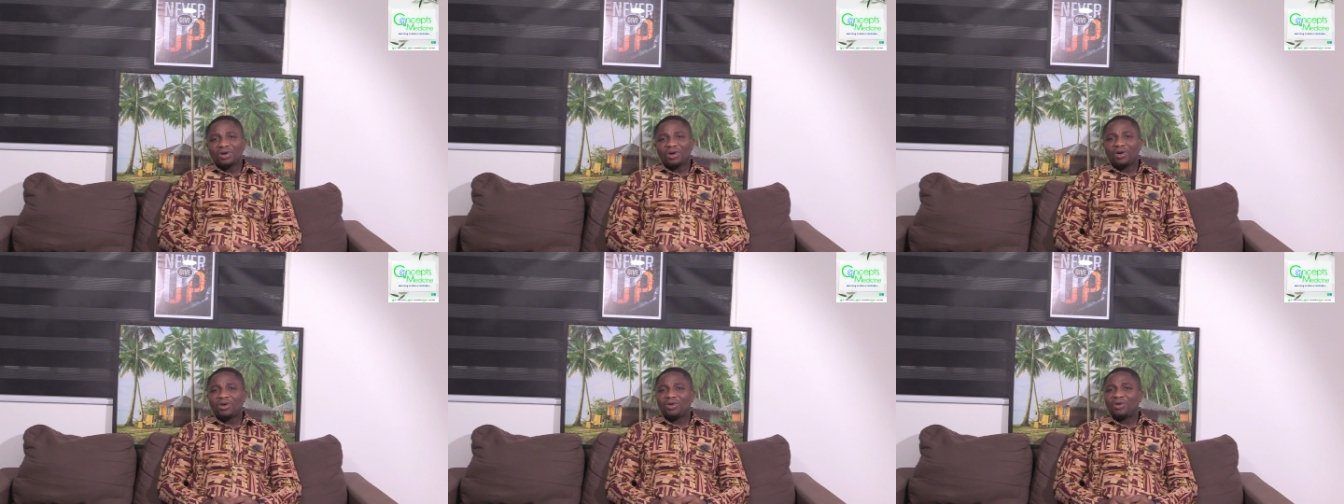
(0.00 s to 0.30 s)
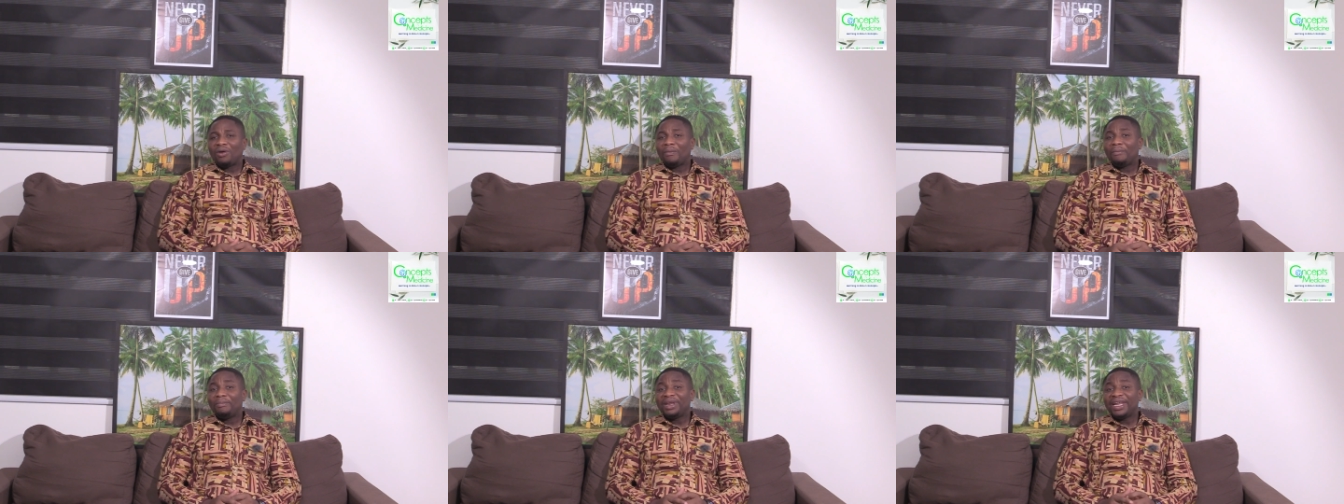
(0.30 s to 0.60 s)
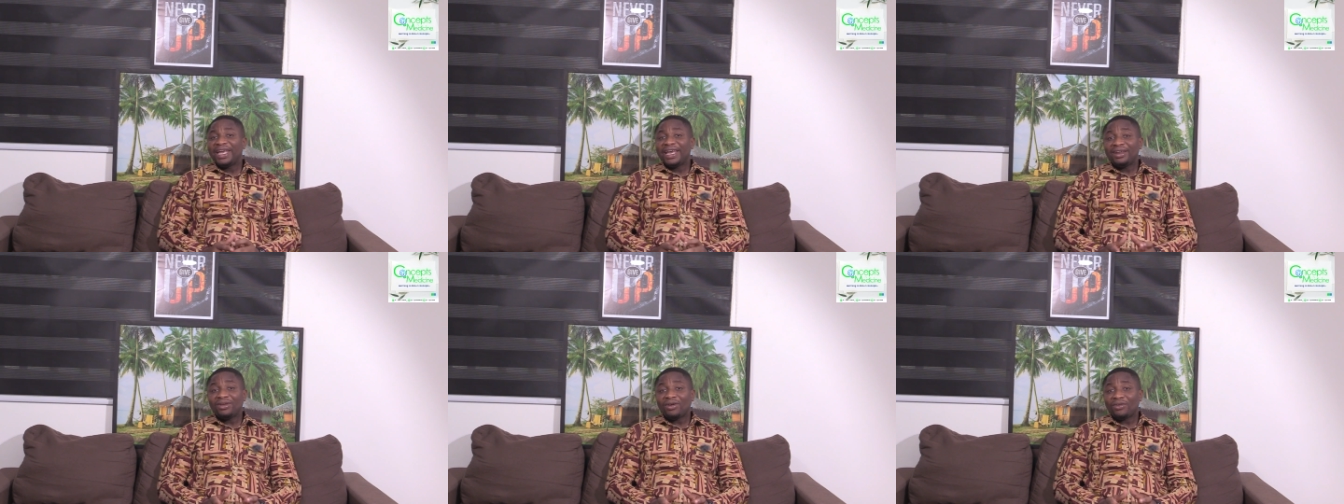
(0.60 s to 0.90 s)
or
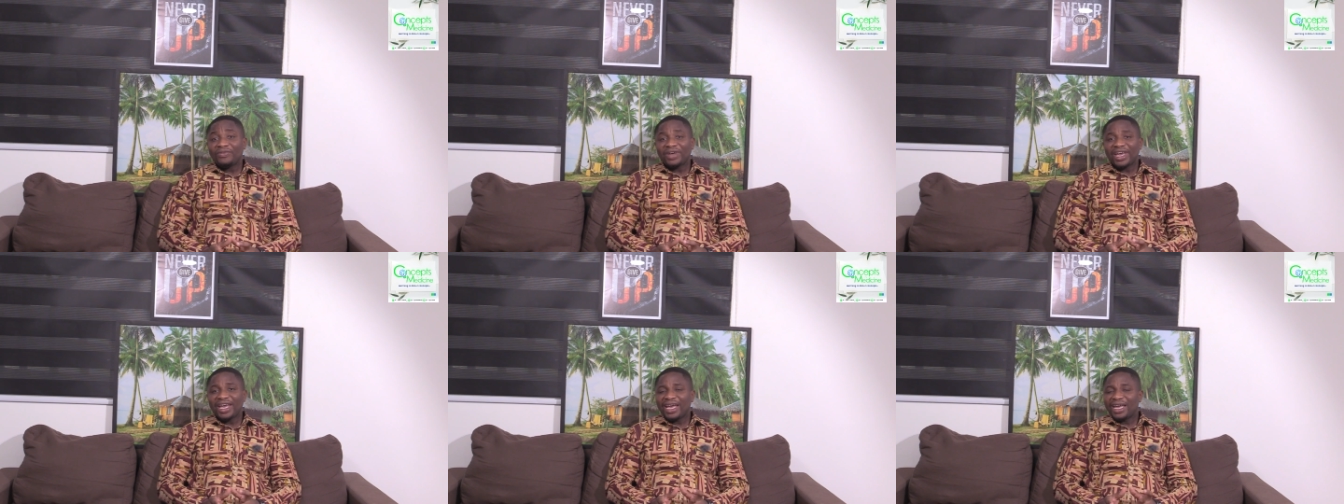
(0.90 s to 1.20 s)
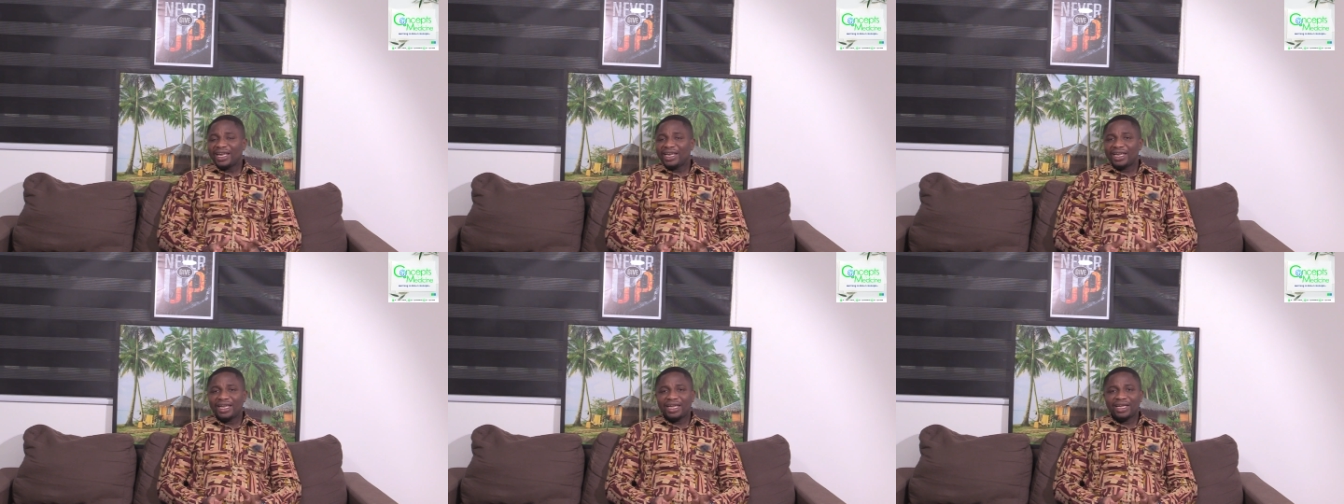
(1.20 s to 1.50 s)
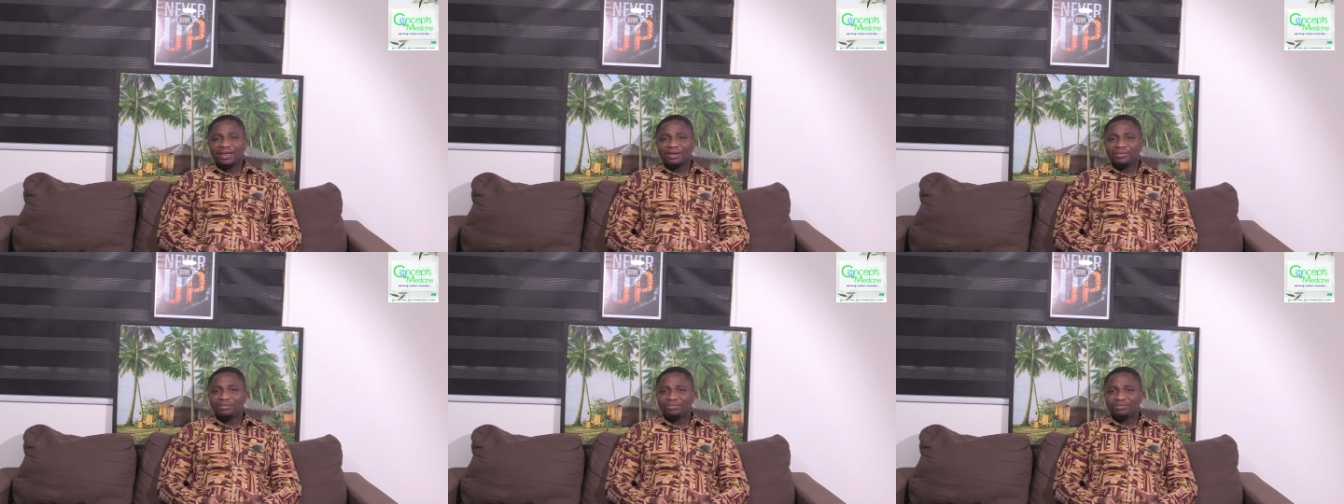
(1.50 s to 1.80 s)
complain of
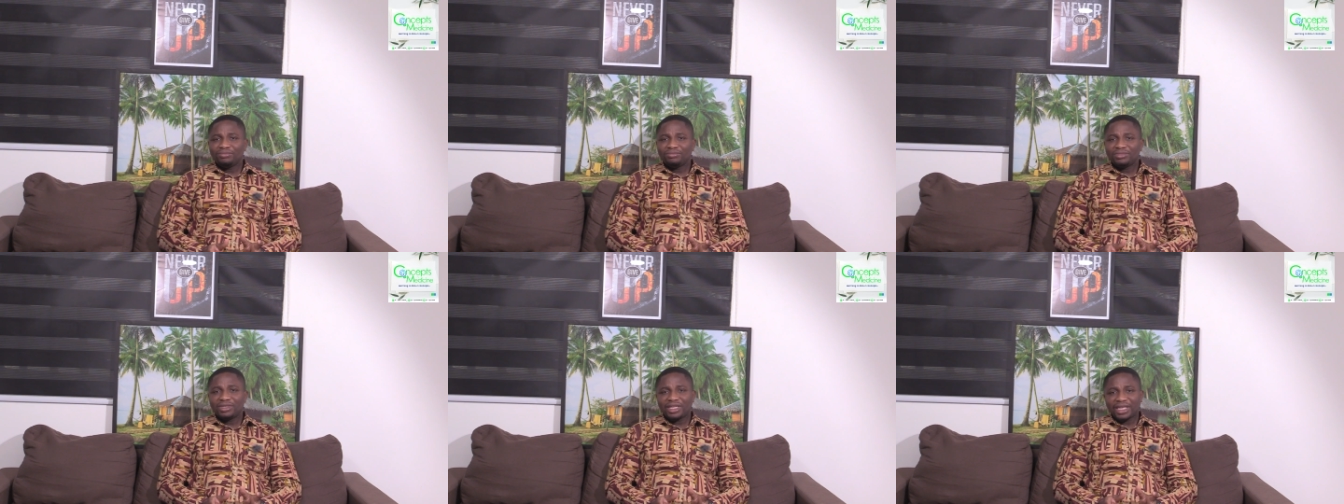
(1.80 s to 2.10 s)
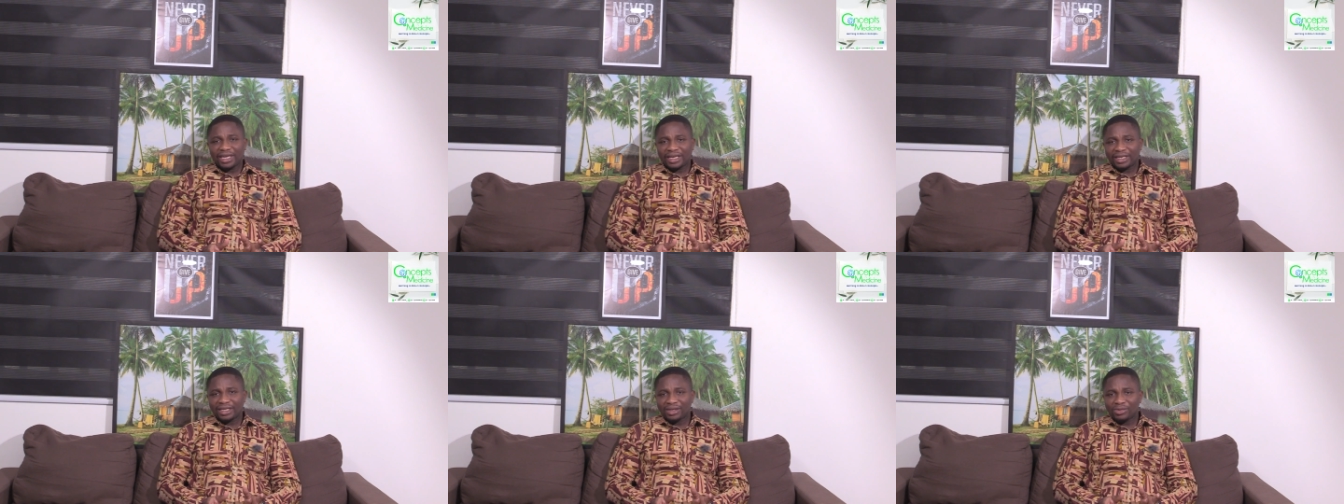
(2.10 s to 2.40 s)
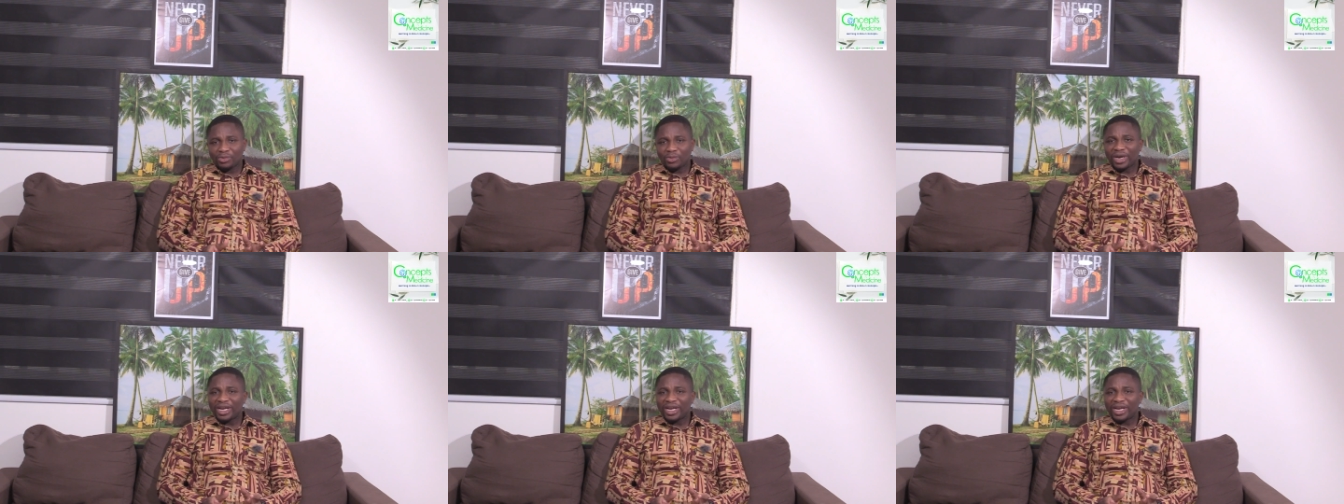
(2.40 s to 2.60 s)
anything